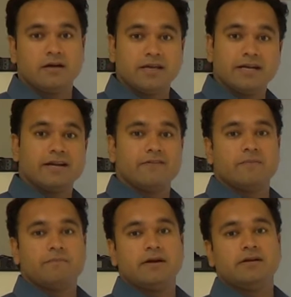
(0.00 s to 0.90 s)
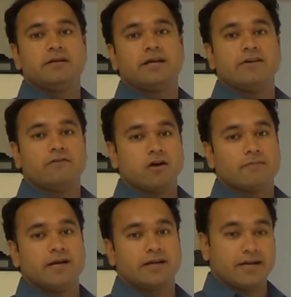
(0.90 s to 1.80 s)
in a development
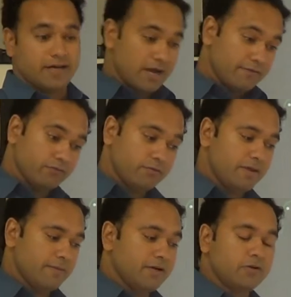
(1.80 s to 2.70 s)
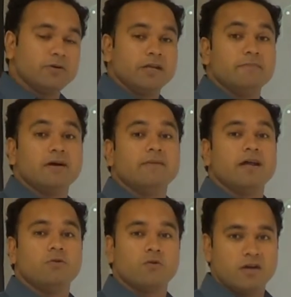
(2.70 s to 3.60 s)
environment, right, I would be able to debug my
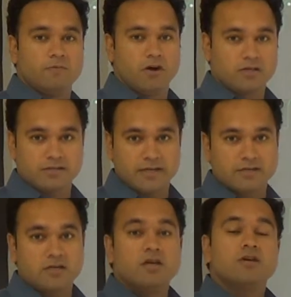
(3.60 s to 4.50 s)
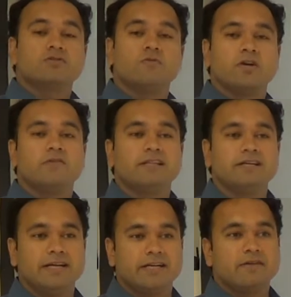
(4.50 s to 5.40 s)
local box, right? So whatever the
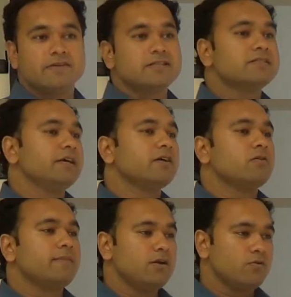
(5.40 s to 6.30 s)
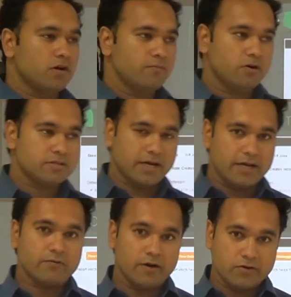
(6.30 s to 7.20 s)
data which is there on my local box, I
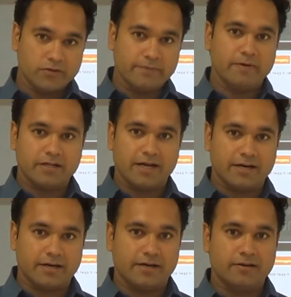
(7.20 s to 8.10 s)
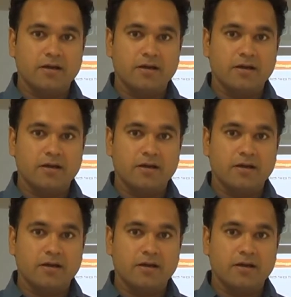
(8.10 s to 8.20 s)
require to debug that, right?